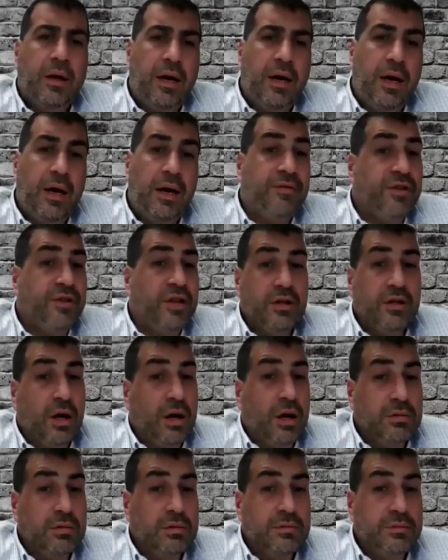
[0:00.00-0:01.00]
And if they
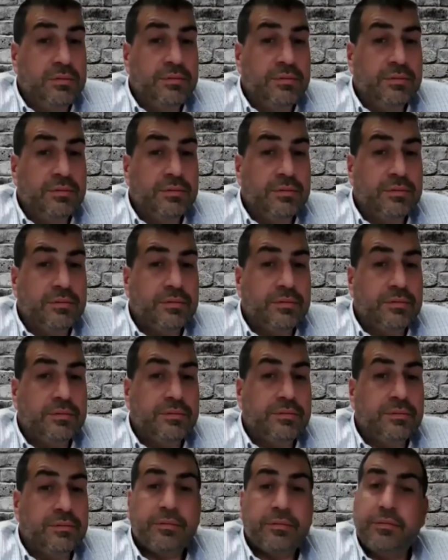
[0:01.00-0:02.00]
don't,
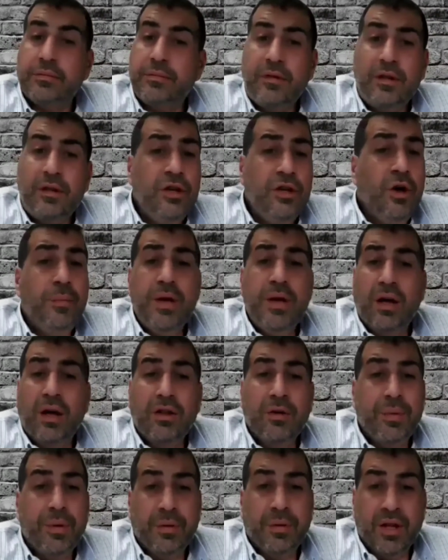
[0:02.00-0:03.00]
there'll be other
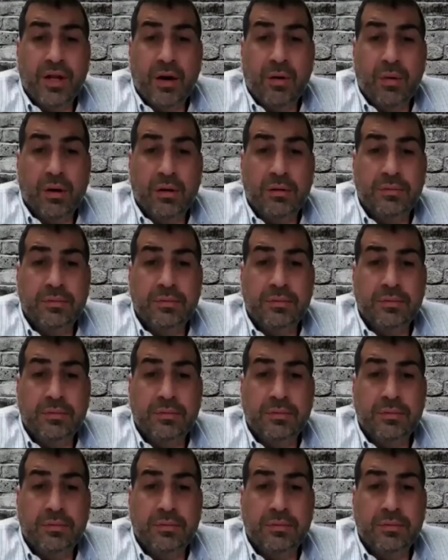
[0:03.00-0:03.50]
people that will,